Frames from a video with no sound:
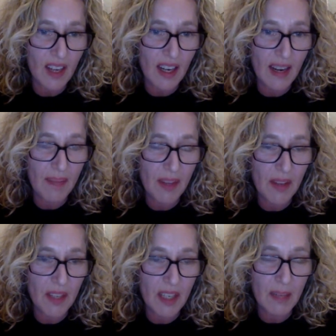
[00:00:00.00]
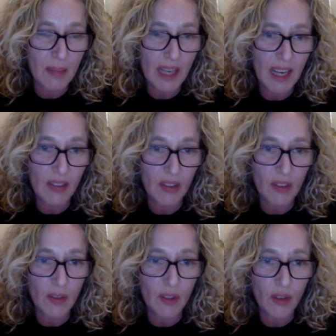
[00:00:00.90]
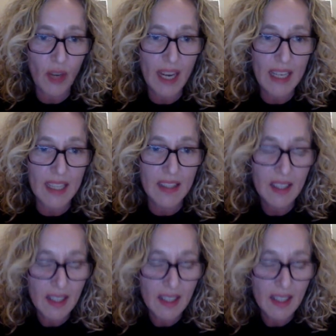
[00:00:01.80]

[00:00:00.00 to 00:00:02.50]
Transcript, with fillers: the implications for trade,